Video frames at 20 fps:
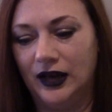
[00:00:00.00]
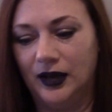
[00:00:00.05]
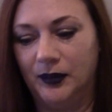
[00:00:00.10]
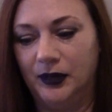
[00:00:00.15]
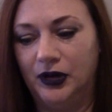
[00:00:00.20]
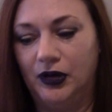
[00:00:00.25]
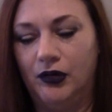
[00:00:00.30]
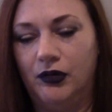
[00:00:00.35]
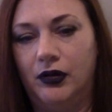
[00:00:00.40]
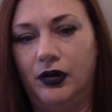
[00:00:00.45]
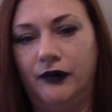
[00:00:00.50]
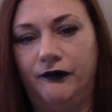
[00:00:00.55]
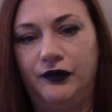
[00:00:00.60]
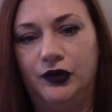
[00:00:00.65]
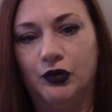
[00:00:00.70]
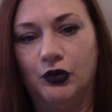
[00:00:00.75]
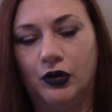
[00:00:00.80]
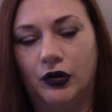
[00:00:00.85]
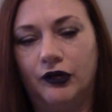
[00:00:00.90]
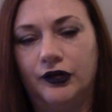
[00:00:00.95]
let me know if
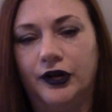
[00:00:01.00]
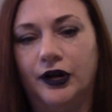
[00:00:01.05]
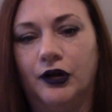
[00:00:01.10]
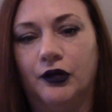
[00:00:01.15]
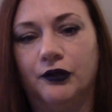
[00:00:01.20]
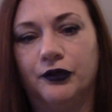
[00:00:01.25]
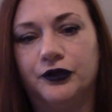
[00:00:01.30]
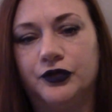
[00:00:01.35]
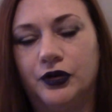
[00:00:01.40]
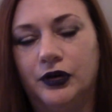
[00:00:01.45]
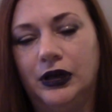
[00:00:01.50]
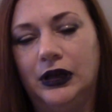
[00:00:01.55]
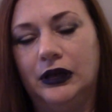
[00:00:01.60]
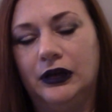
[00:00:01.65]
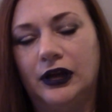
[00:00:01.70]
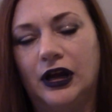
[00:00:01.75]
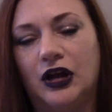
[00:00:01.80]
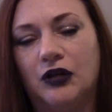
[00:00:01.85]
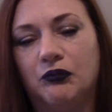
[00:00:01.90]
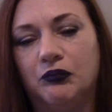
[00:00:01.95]
you are on a health journey
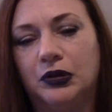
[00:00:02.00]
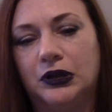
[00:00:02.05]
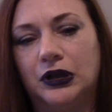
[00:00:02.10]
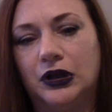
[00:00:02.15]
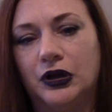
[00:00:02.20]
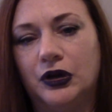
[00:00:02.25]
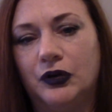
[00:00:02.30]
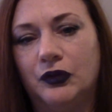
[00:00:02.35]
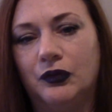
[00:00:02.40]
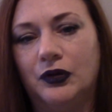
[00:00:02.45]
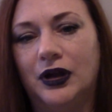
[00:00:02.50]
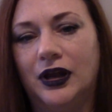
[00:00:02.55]
down below.